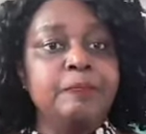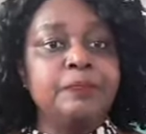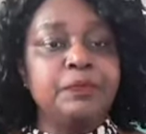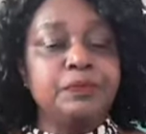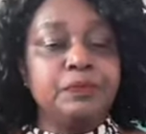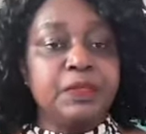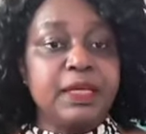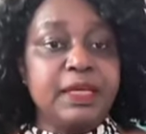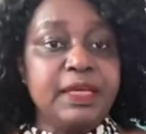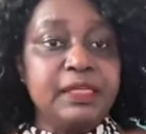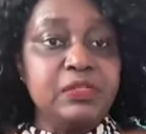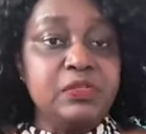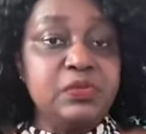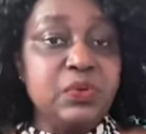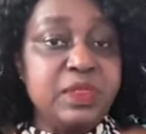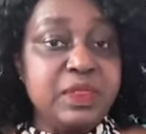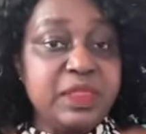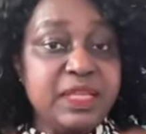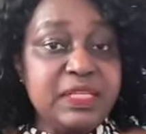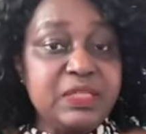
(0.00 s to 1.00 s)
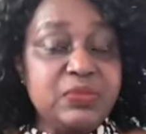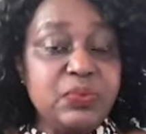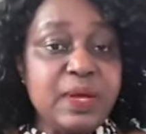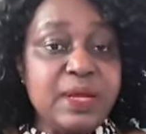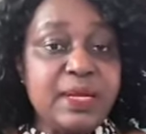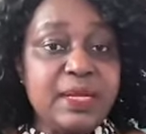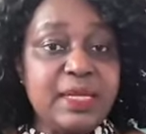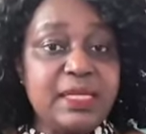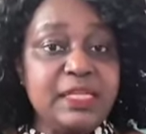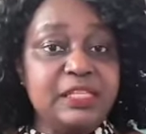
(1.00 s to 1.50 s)
Okay, so this
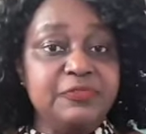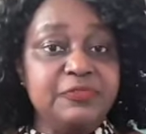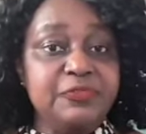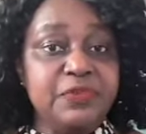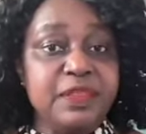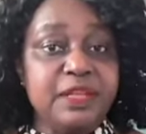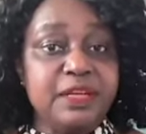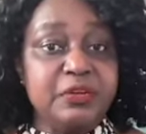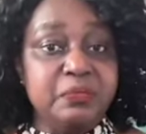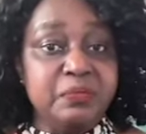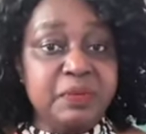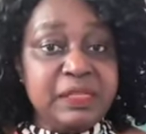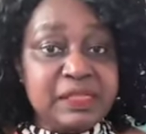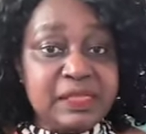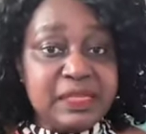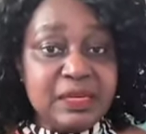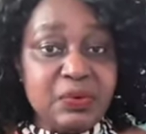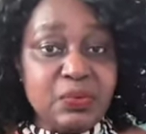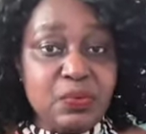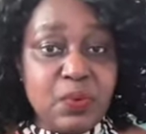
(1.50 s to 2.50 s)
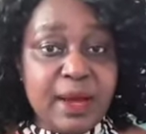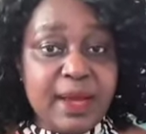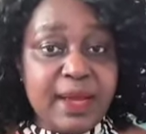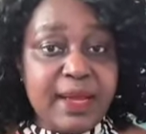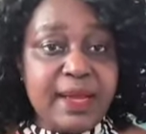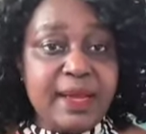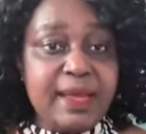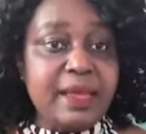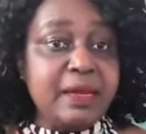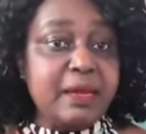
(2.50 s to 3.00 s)
one is for the domestic
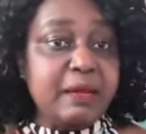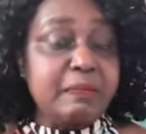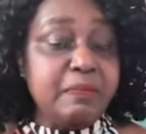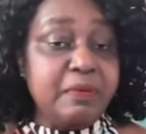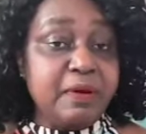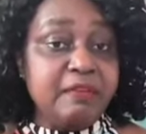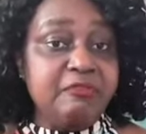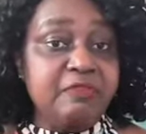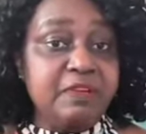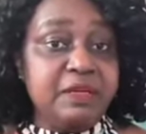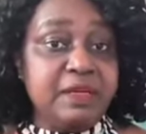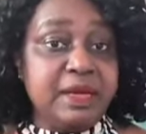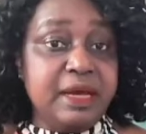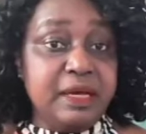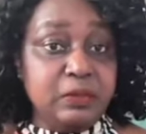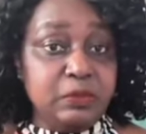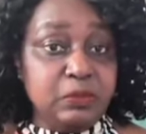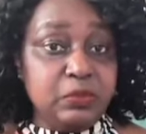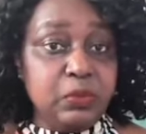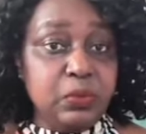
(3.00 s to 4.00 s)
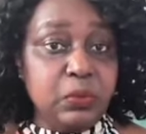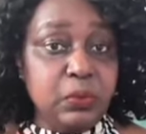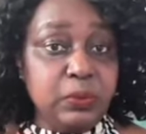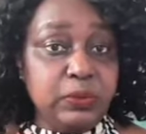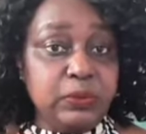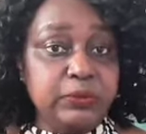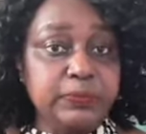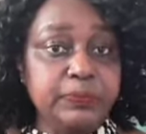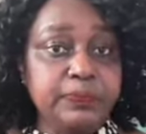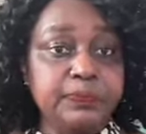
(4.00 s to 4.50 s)
worker in a private
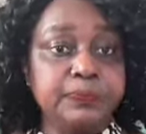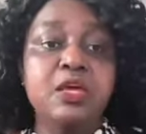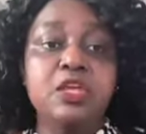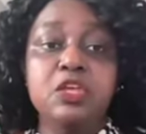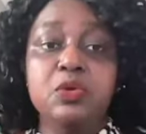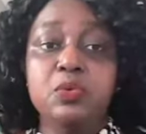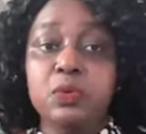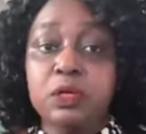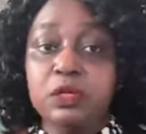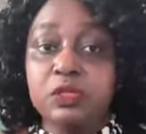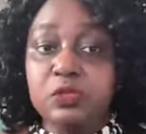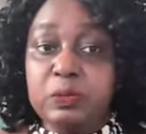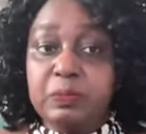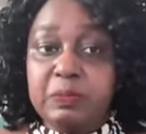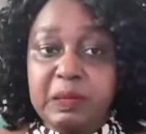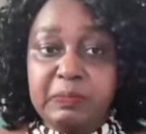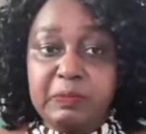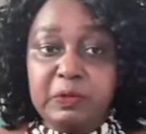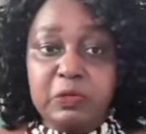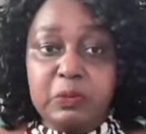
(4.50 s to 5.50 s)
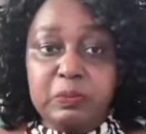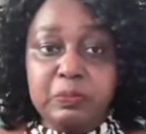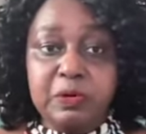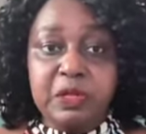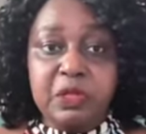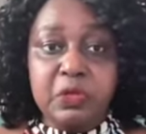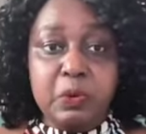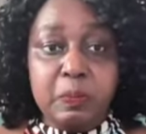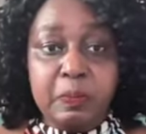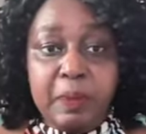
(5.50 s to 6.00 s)
household. You will also be able to
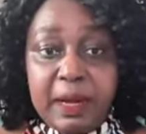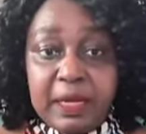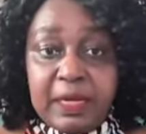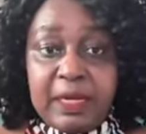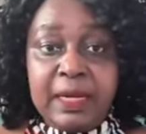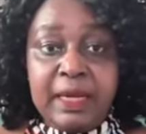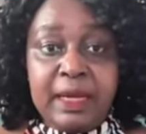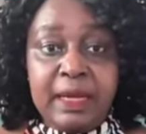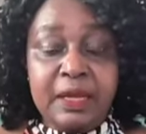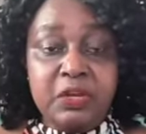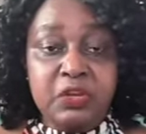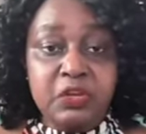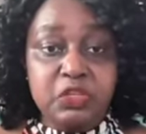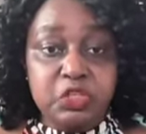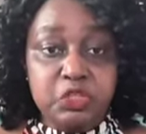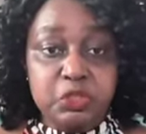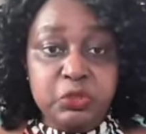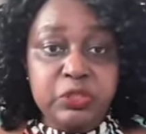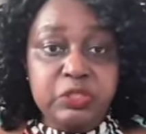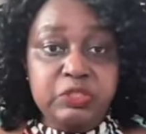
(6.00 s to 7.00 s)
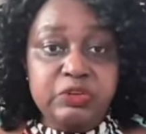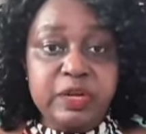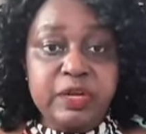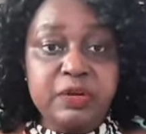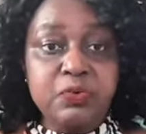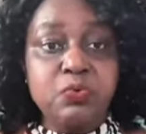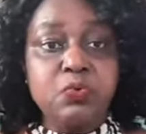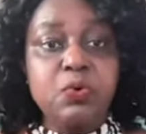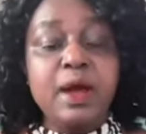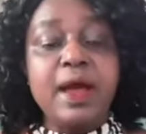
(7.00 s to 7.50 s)
bring your partner and your
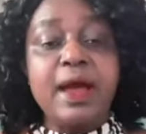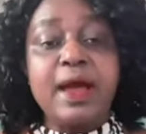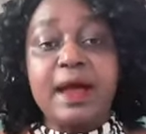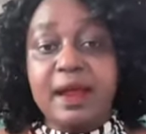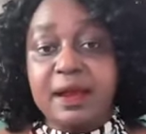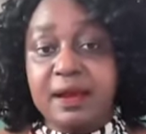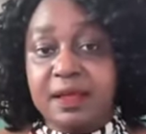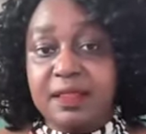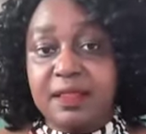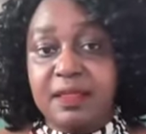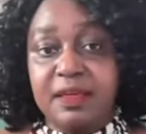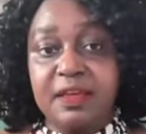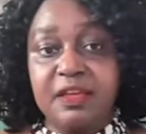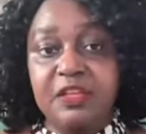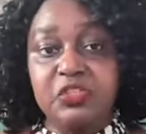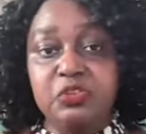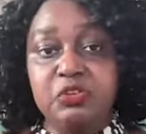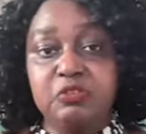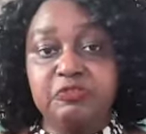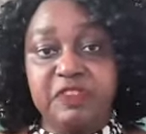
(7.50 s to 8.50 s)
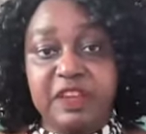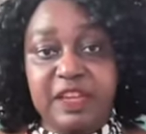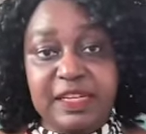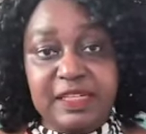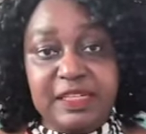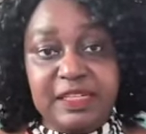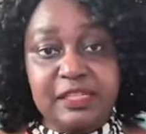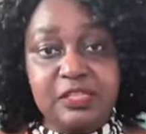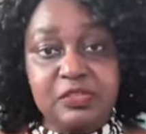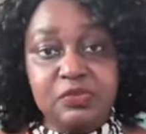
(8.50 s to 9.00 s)
children who are under the age of
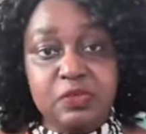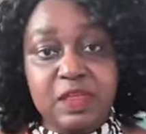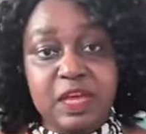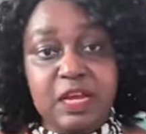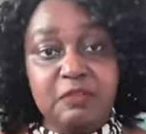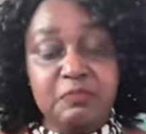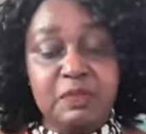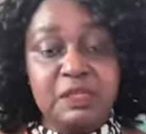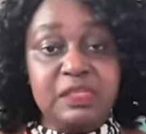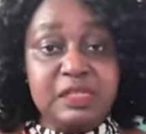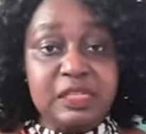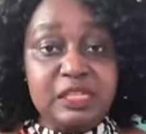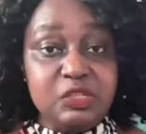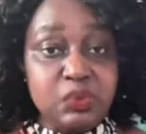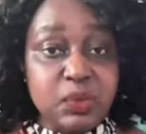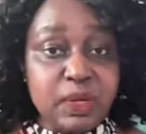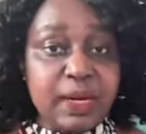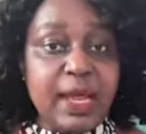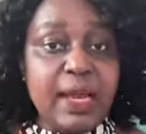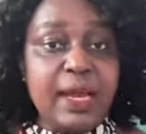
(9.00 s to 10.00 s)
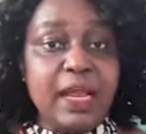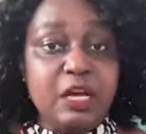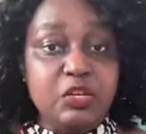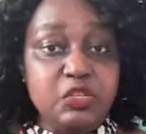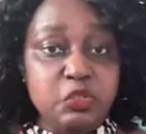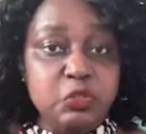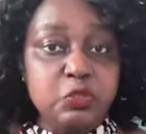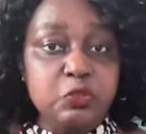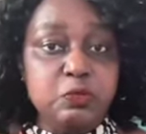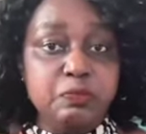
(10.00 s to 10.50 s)
18. So that means this one
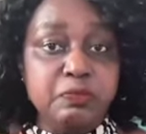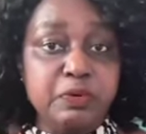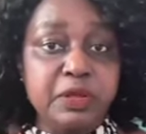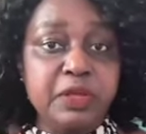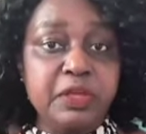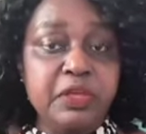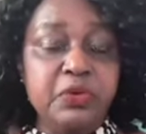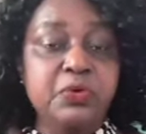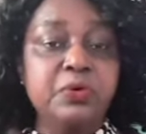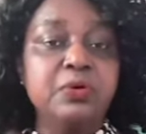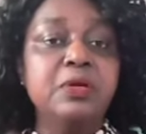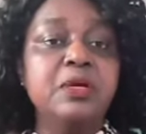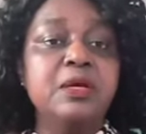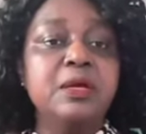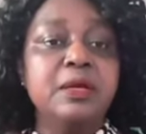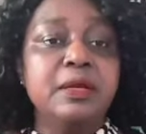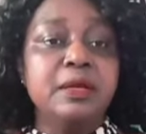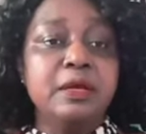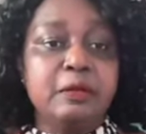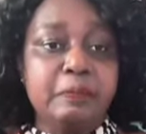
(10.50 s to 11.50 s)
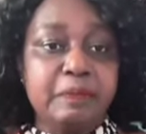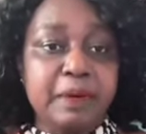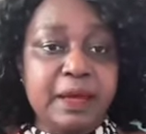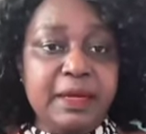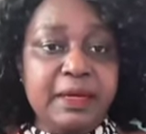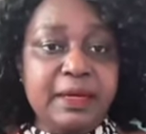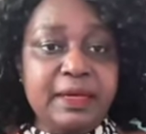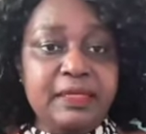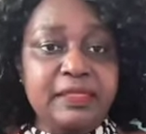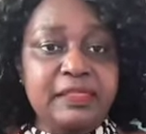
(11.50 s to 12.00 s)
allows you to bring your
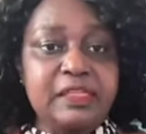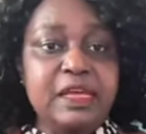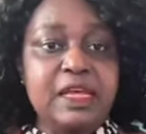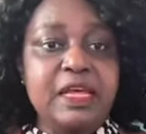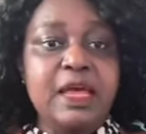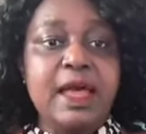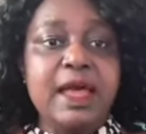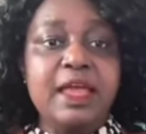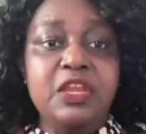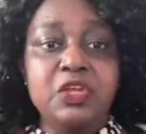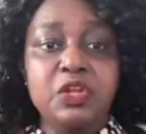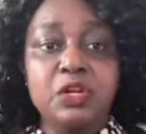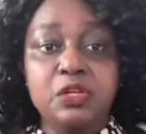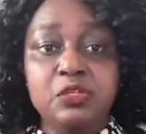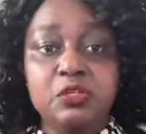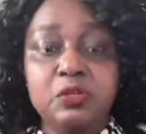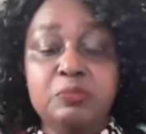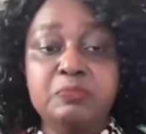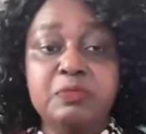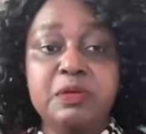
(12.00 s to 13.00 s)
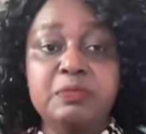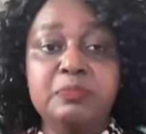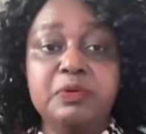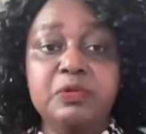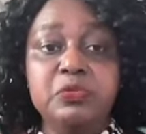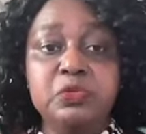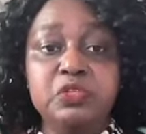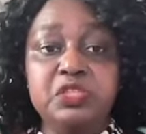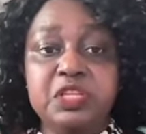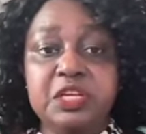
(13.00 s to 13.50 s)
dependents, and you'll also be
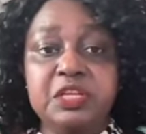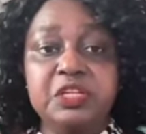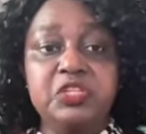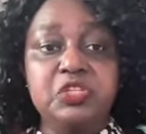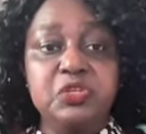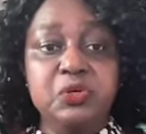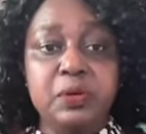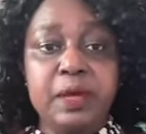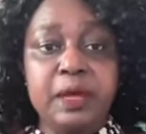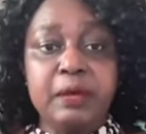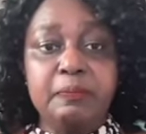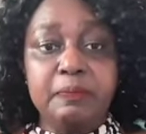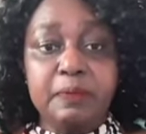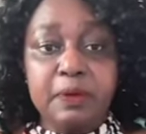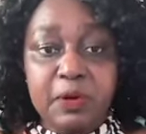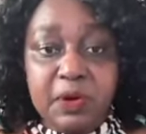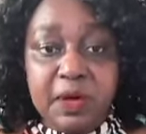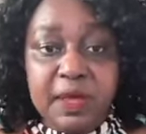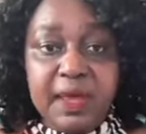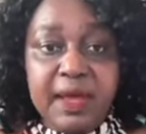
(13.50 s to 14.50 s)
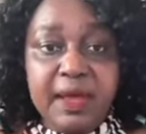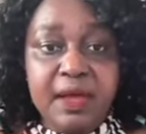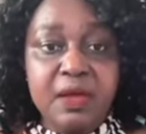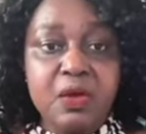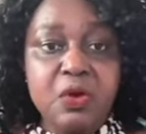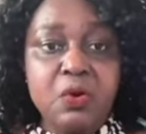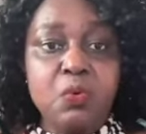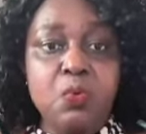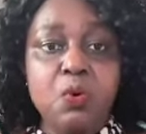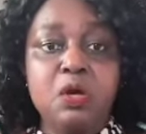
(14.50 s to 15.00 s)
able to change your employer
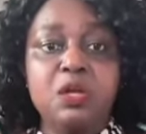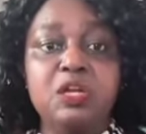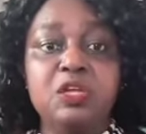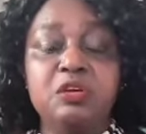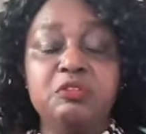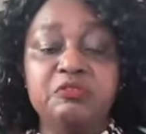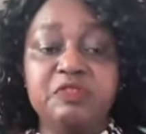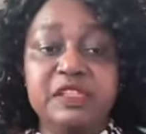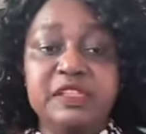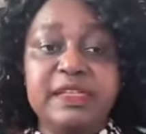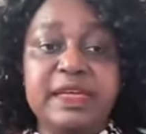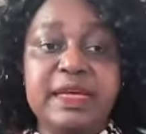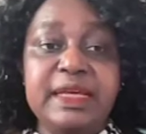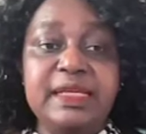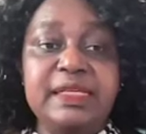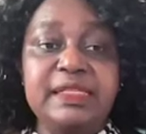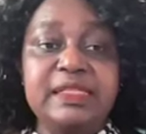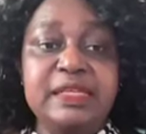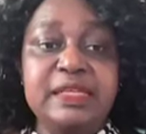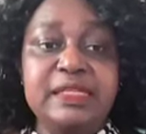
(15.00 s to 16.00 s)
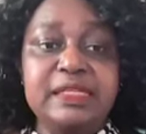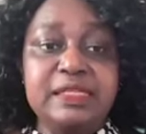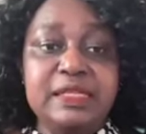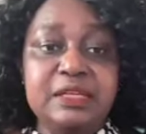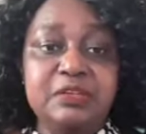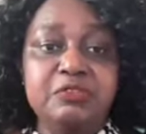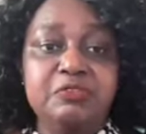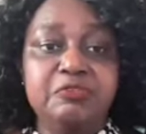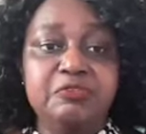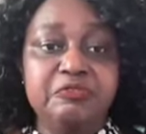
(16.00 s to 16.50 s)
while your visa is
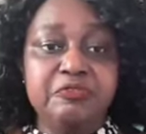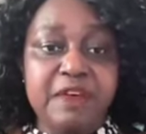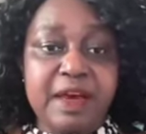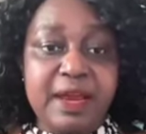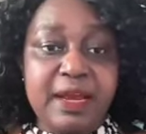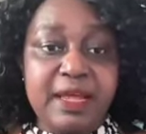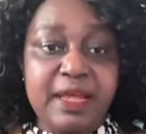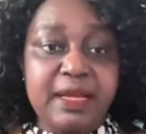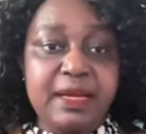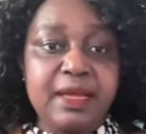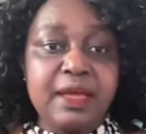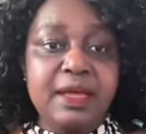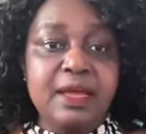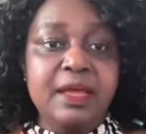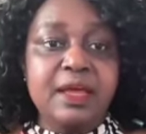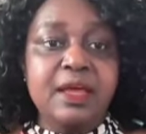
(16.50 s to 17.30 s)
still valid.